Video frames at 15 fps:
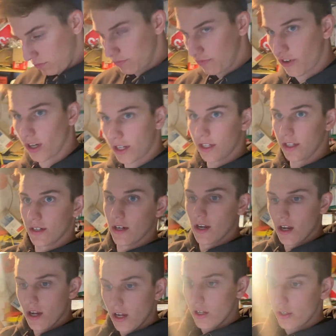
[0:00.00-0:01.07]
Fucking
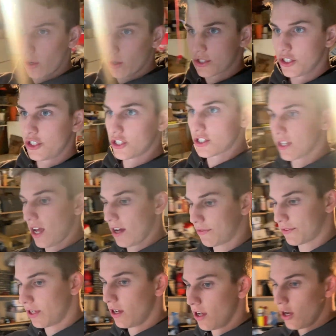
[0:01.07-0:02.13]
Dorsey just
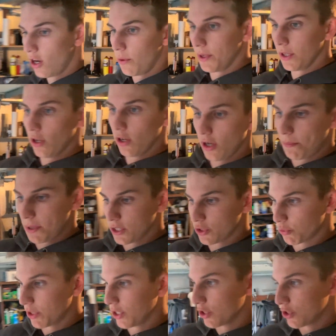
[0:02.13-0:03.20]
left. We loaded up
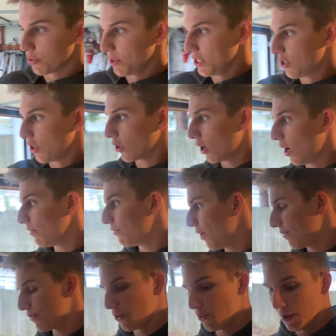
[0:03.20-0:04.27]
his wheels. We took off
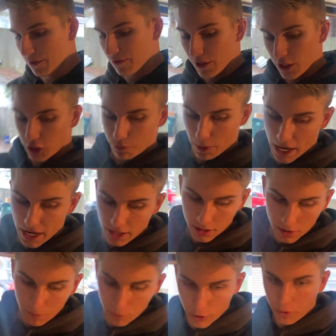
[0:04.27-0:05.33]
after we'd finished painting
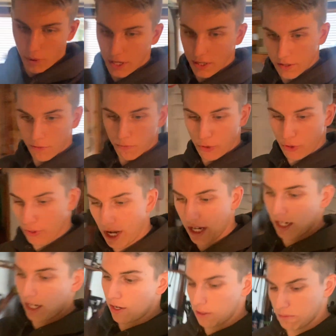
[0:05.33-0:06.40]
them. We went and we were
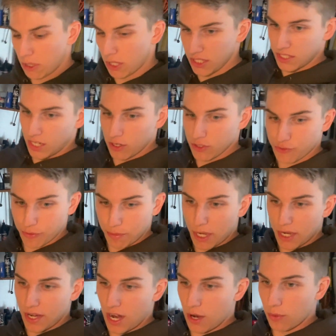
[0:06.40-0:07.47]
hanging out at a buddy's house for
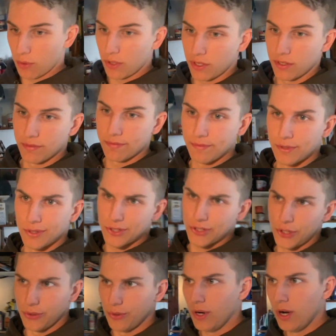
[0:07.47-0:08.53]
about an hour or
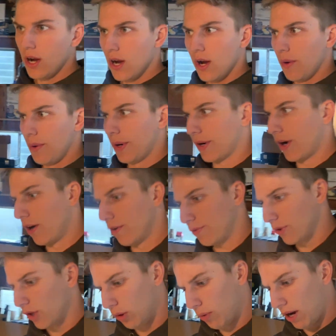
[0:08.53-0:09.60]
two. We were gone
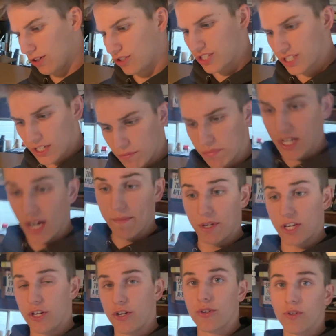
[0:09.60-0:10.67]
for a little while just to give him time
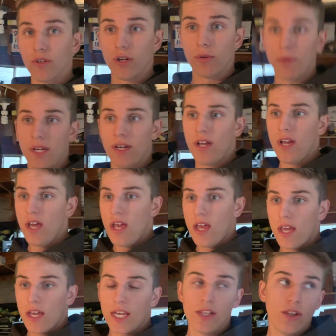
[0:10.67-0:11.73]
to cure a little bit.
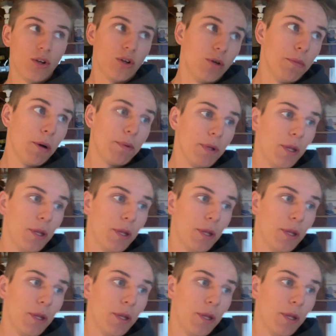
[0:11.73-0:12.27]
He loaded them up